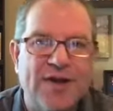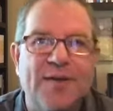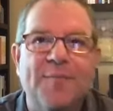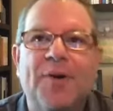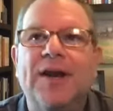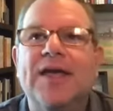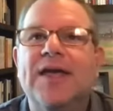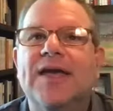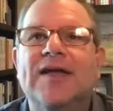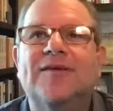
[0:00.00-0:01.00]
but
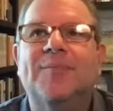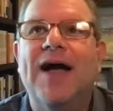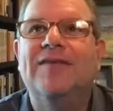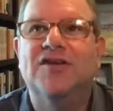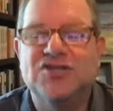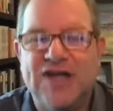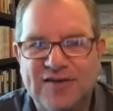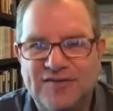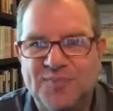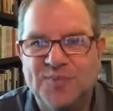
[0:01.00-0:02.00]
it's about, it's a
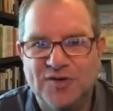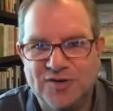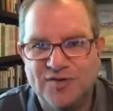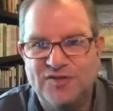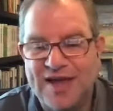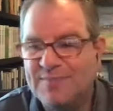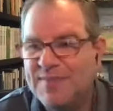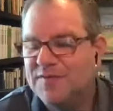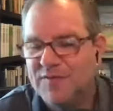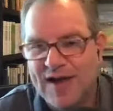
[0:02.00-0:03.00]
chance to produce and
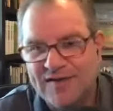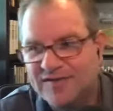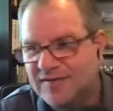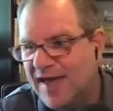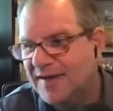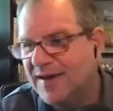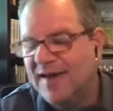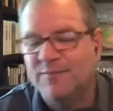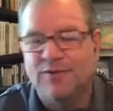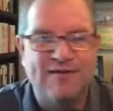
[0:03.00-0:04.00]
make friends and,
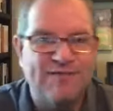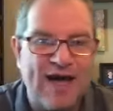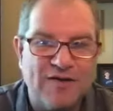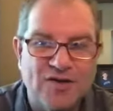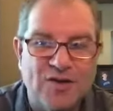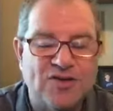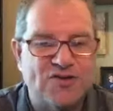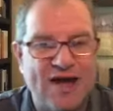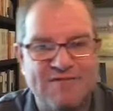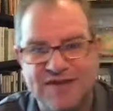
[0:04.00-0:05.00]
and bring value and
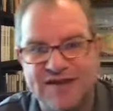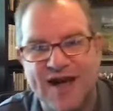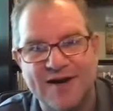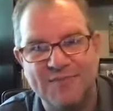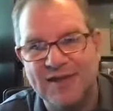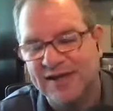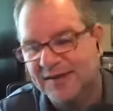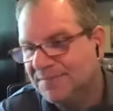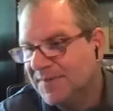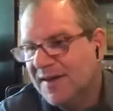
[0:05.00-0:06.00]
drive the economy.
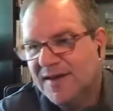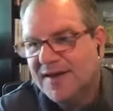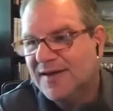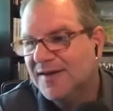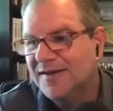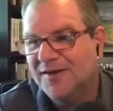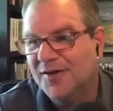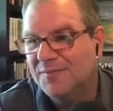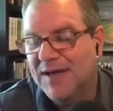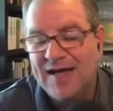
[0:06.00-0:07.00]
And, you
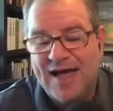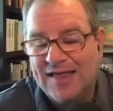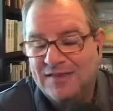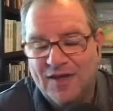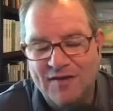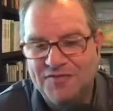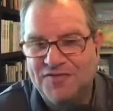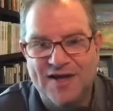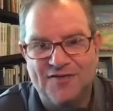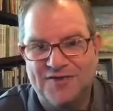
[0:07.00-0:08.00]
know, I, I love
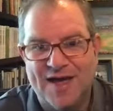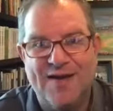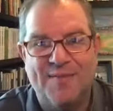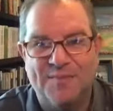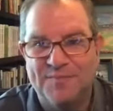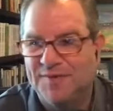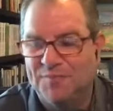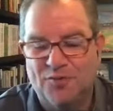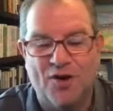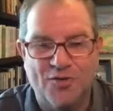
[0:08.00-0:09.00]
sales. I am a, a
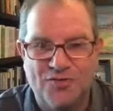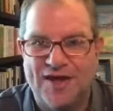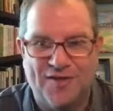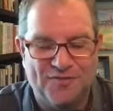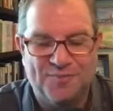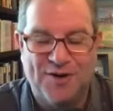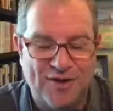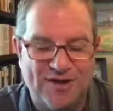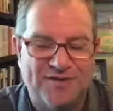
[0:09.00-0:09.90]
pro sales, period.